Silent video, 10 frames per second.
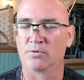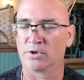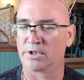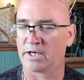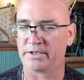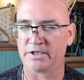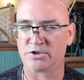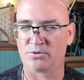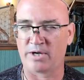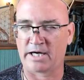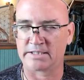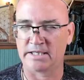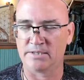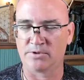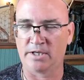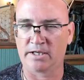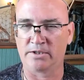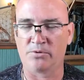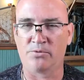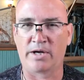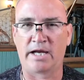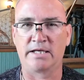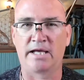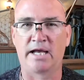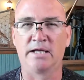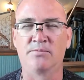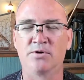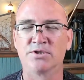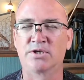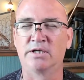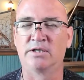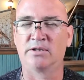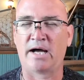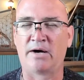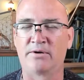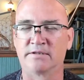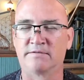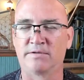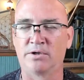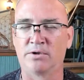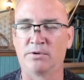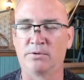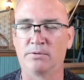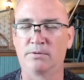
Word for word: We're not going to direct it, we're not going to radiate it, we're just going to allow it to flow.